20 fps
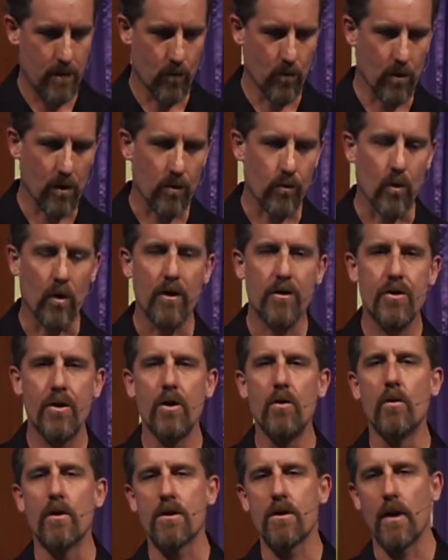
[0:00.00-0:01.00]
World War
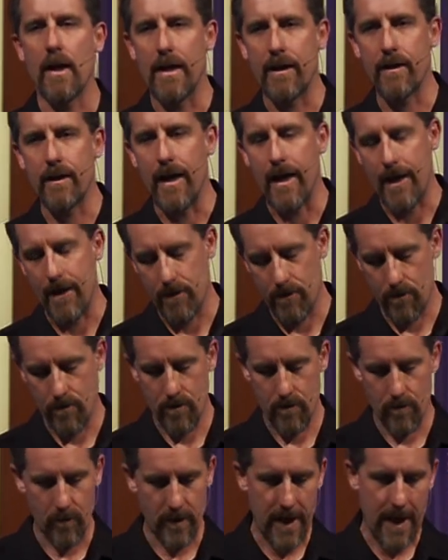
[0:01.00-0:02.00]
II was like that.
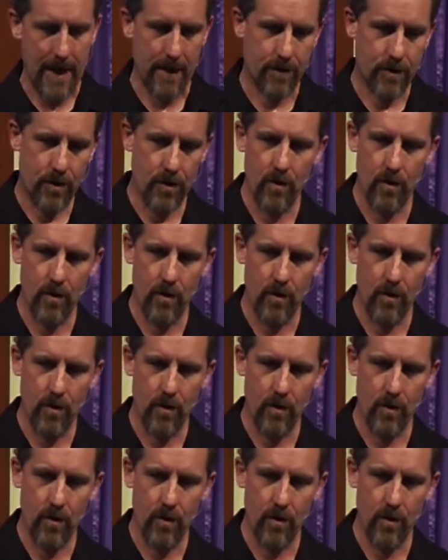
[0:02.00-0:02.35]
We had